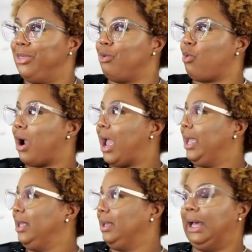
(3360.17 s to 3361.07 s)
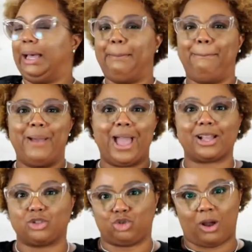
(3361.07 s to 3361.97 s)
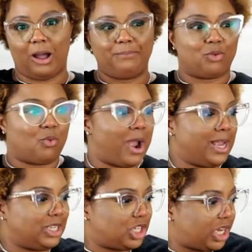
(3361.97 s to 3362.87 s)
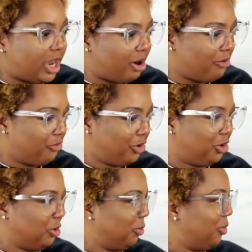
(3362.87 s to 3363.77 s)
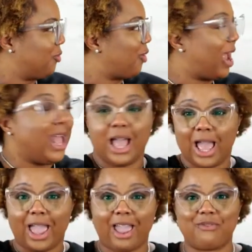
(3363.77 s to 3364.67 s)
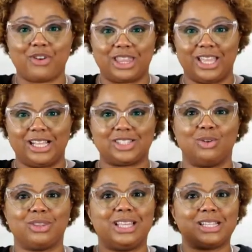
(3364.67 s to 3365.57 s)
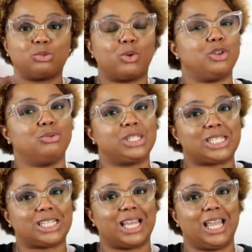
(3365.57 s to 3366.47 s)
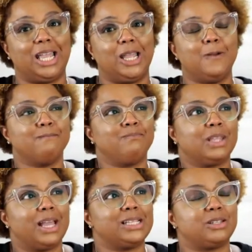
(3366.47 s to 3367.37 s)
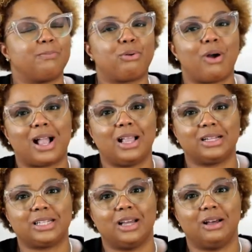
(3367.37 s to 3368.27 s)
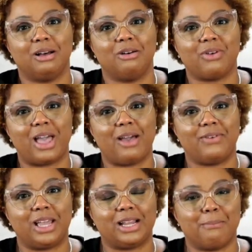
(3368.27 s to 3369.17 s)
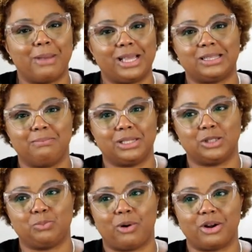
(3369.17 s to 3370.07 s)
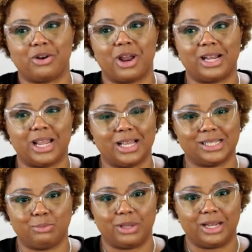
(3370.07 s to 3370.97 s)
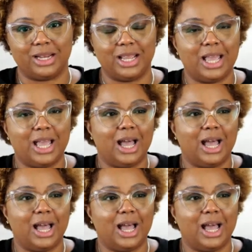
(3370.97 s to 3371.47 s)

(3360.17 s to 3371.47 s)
the right backdrop, the right chair for you, the right everything. So this, what you see, is a product of having an amazing business partner and husband,